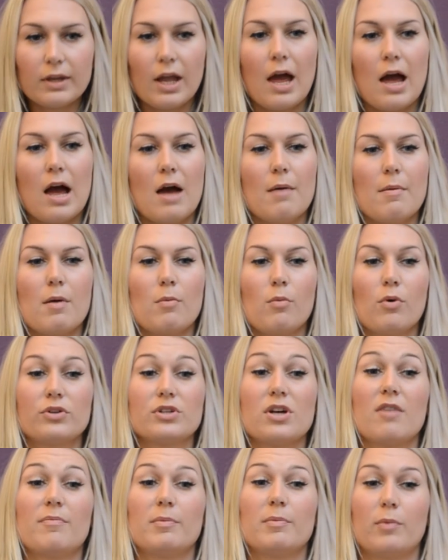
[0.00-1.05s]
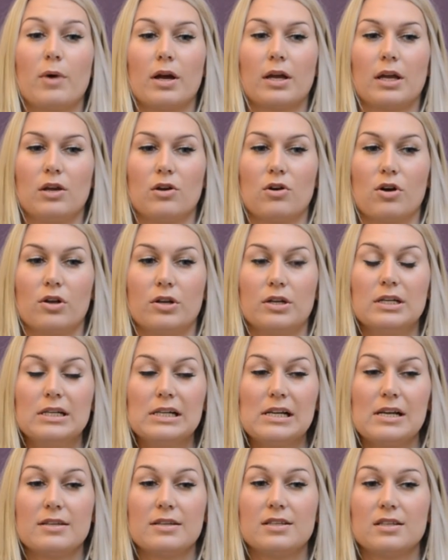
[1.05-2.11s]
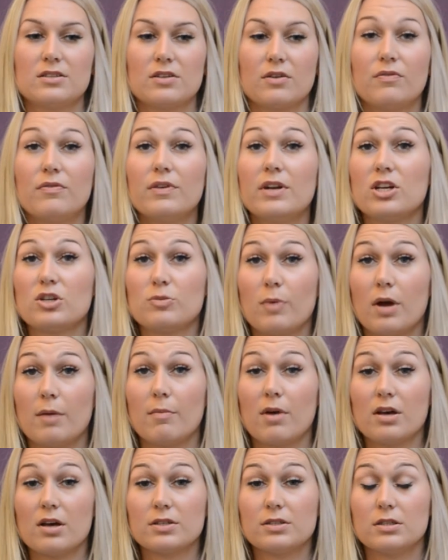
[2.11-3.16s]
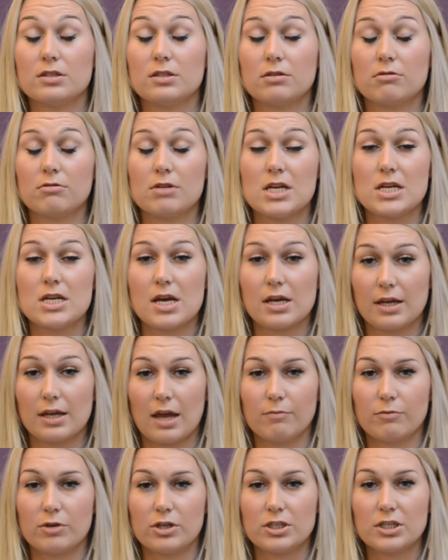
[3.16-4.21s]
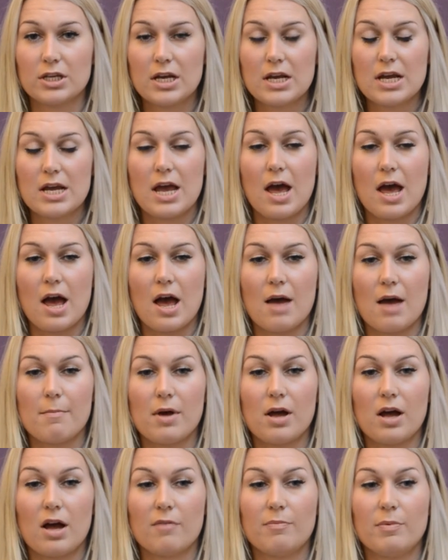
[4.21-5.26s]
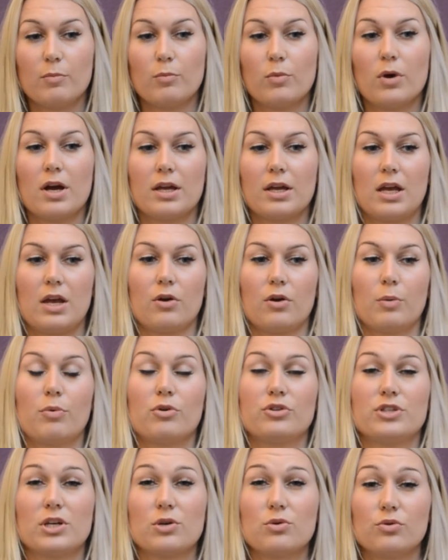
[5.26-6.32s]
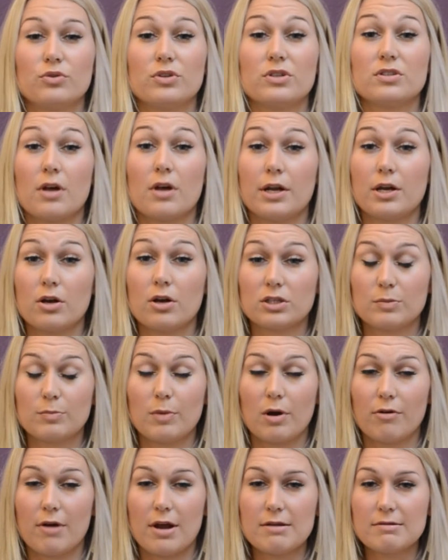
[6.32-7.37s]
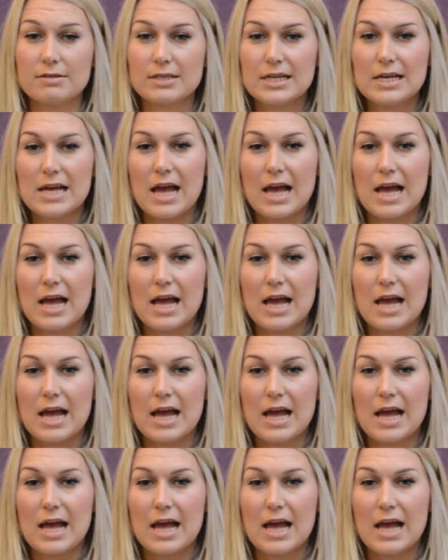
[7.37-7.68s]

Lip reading: And what I've been working on since I finished my master's degree at Cambridge, I've been working on a project called Designing Our Tomorrow,